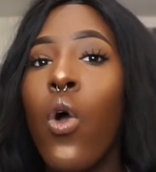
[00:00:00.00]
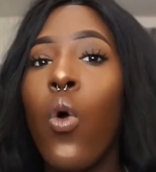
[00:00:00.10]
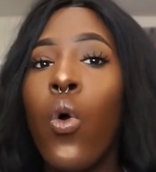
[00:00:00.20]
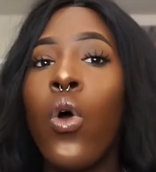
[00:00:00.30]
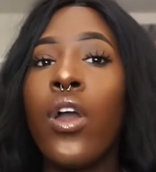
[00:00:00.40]

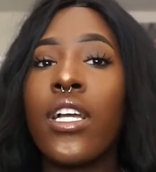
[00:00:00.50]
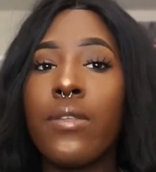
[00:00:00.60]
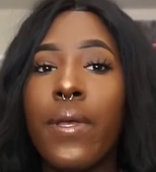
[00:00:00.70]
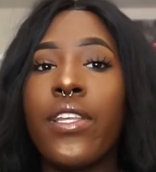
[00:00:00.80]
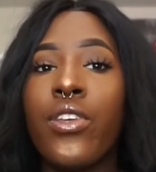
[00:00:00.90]
or
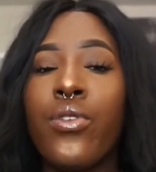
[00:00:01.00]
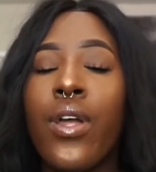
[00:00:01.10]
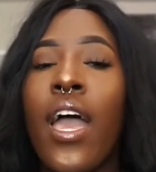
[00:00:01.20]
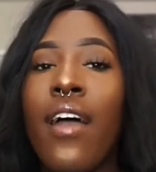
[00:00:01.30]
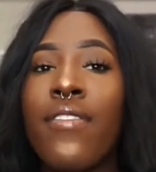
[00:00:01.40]
expecting you to
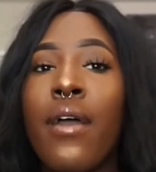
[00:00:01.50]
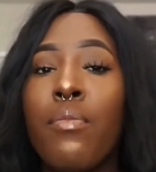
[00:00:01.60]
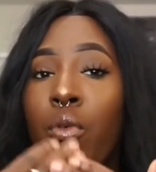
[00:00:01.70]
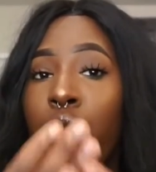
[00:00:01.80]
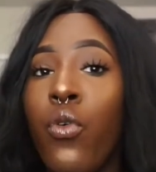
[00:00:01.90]
have that
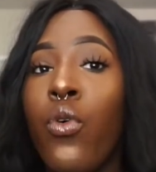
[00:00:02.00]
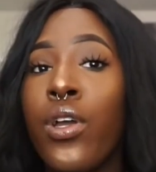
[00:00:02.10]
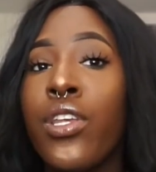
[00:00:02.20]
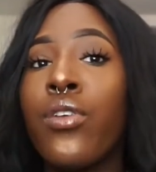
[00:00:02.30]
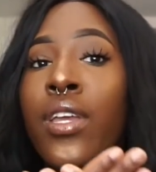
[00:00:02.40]

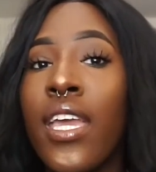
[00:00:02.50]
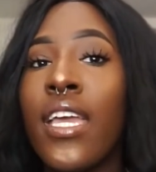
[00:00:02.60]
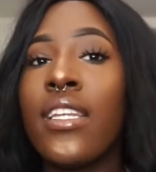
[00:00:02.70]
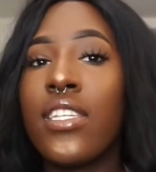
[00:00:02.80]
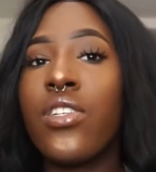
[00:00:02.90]
before you get
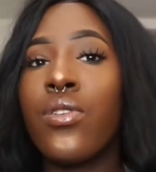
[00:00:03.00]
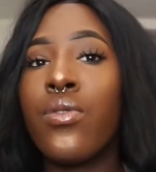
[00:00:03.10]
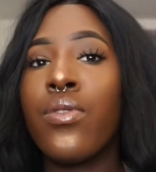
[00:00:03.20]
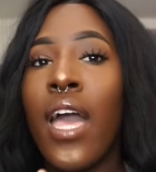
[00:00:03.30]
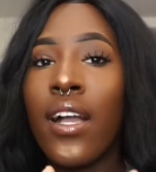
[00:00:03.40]

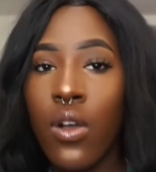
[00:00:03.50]
into that